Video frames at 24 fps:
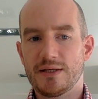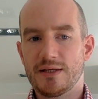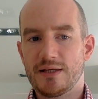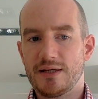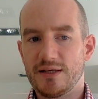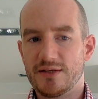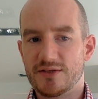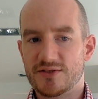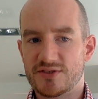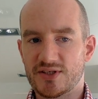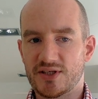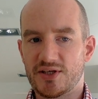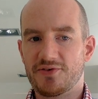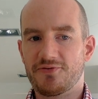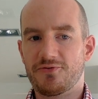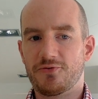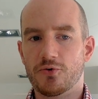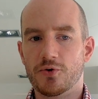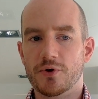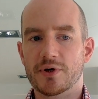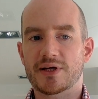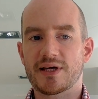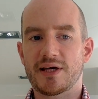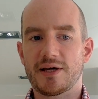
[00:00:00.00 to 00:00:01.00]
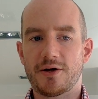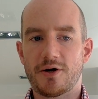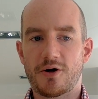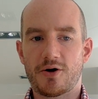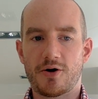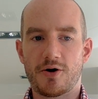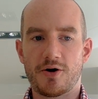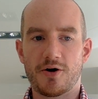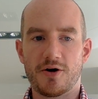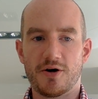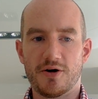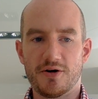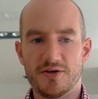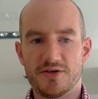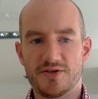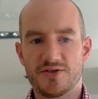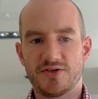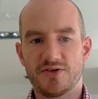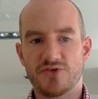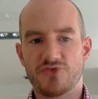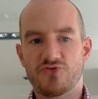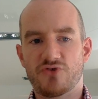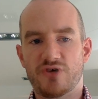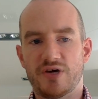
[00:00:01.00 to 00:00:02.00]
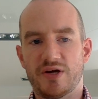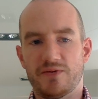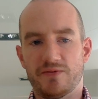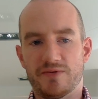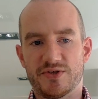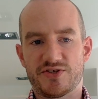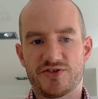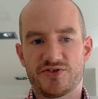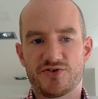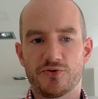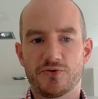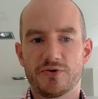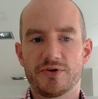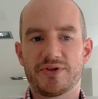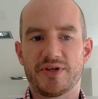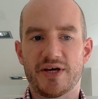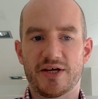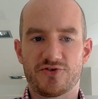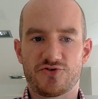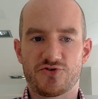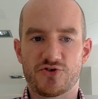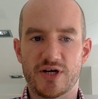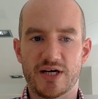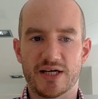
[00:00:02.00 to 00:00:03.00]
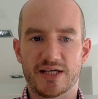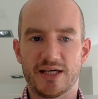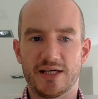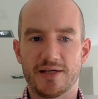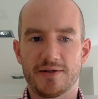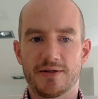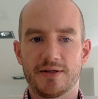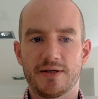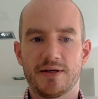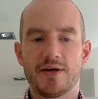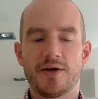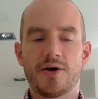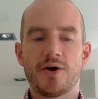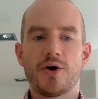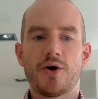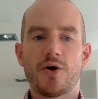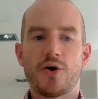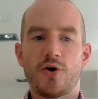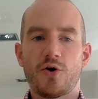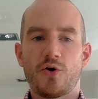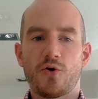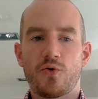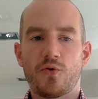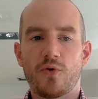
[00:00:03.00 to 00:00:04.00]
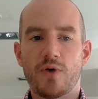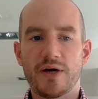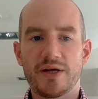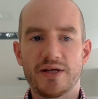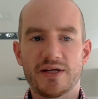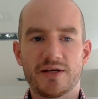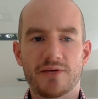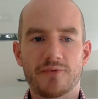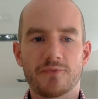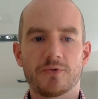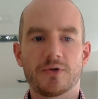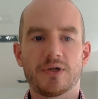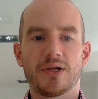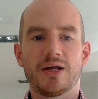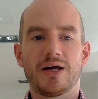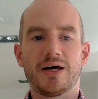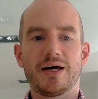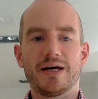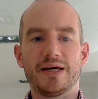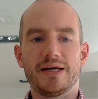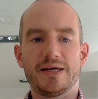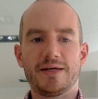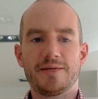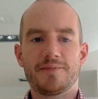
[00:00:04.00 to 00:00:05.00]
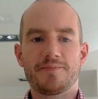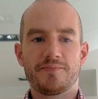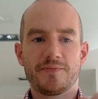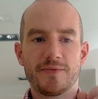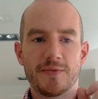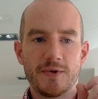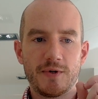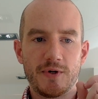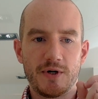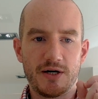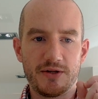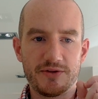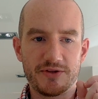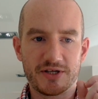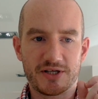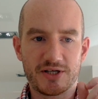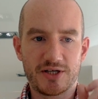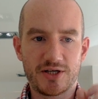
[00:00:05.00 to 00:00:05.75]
Instead of working hard to try and restore that tracking, why not rely on the